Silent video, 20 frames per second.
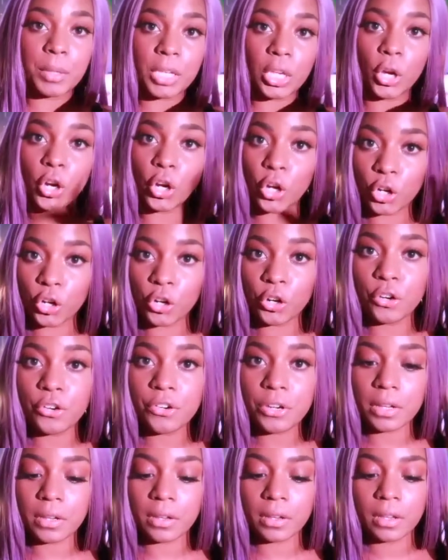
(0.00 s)
be
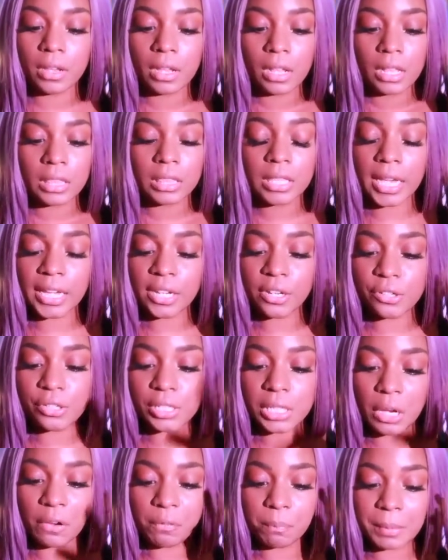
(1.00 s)
heard let
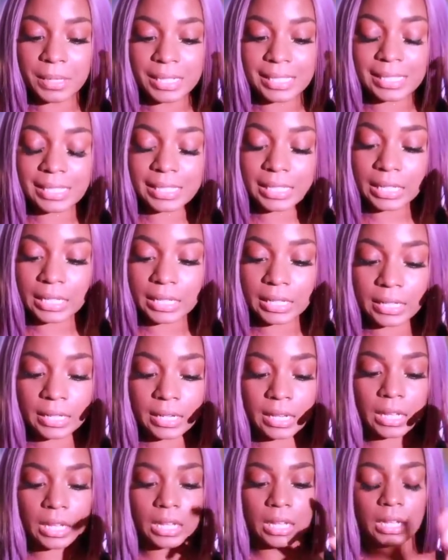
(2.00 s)
yourself be
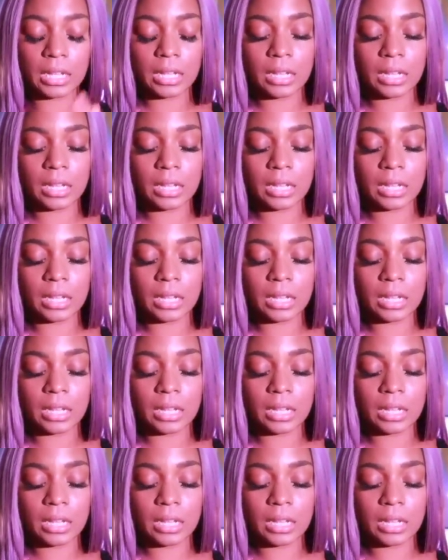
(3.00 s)
seen.